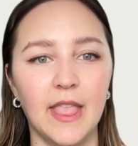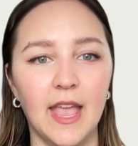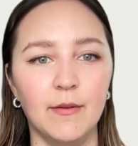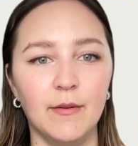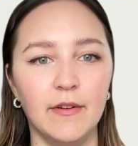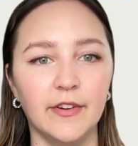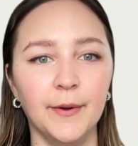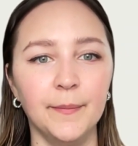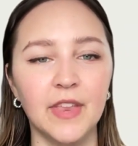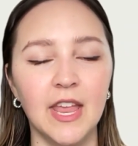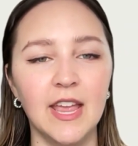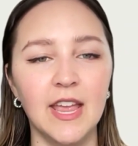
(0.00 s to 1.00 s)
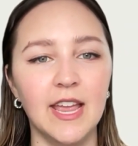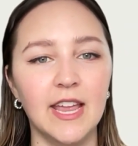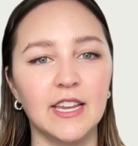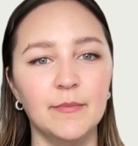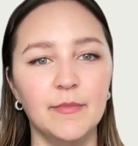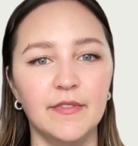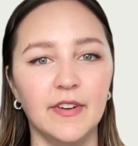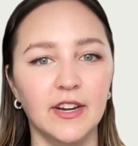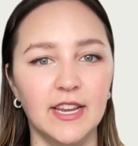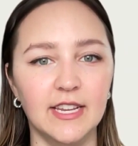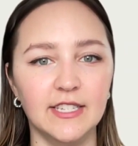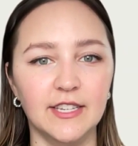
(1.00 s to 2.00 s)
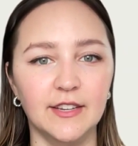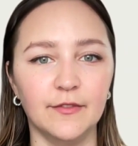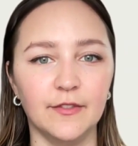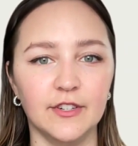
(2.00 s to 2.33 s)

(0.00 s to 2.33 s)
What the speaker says: However, it can be very easy for